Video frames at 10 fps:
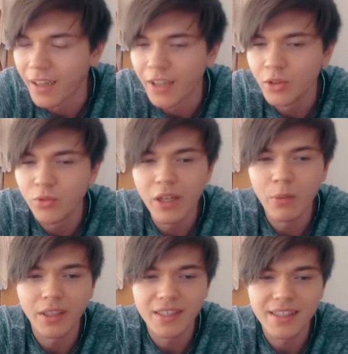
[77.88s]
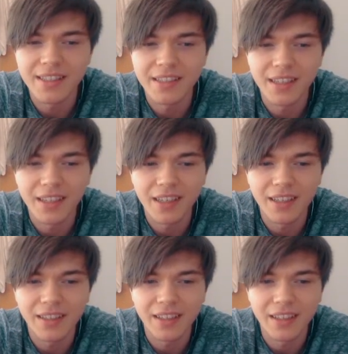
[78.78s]
do really want to
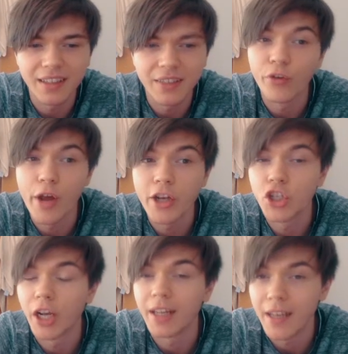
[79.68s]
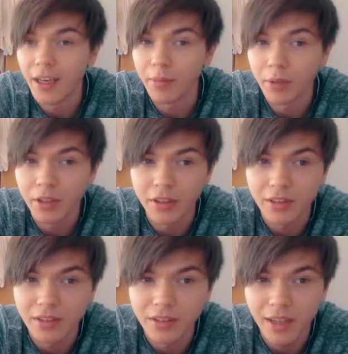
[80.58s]
differentiate here,
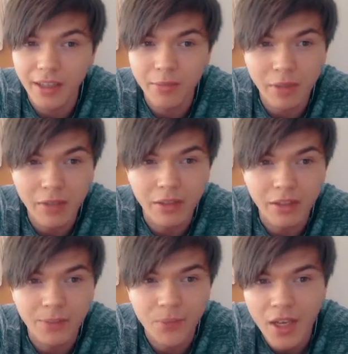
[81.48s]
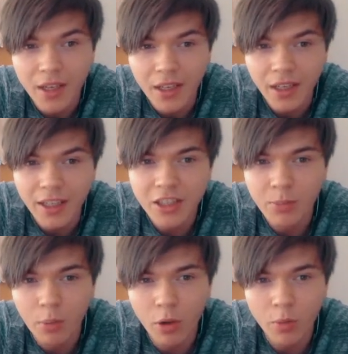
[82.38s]
because I don't believe in this. Let's
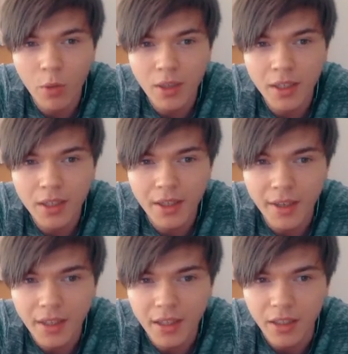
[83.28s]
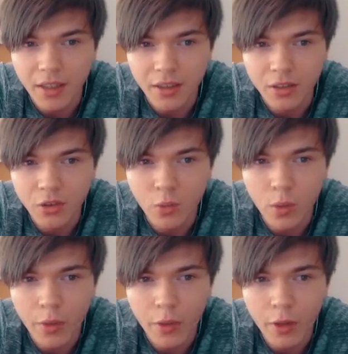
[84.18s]
support one and another here. Do
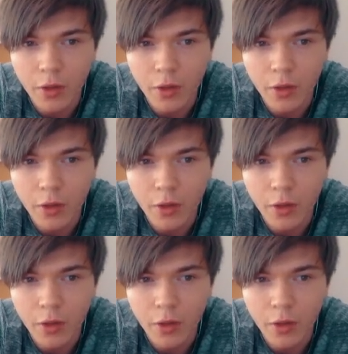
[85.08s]
one thing